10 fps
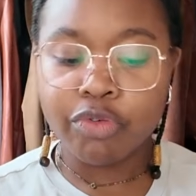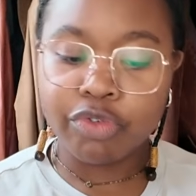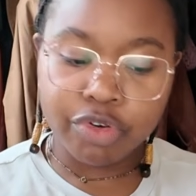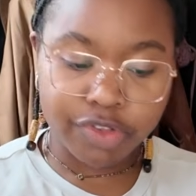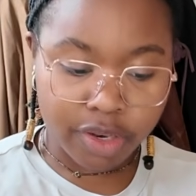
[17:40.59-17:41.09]
of
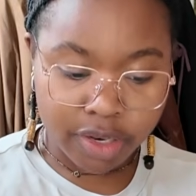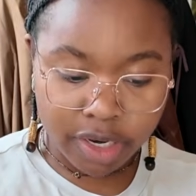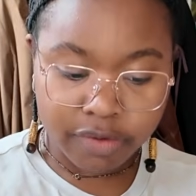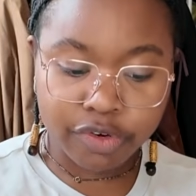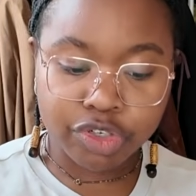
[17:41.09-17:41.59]
course, a
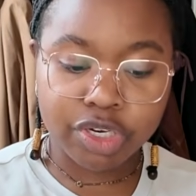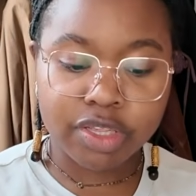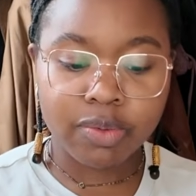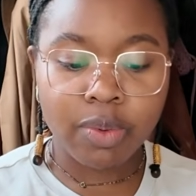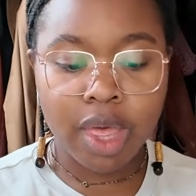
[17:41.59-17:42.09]
knit version
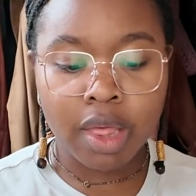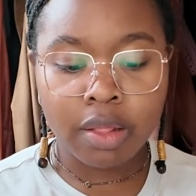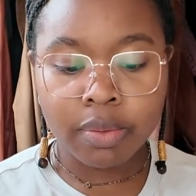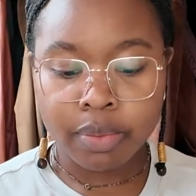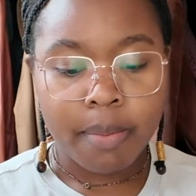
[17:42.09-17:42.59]
as
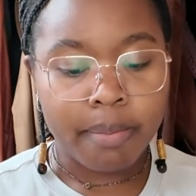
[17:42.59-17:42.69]
well.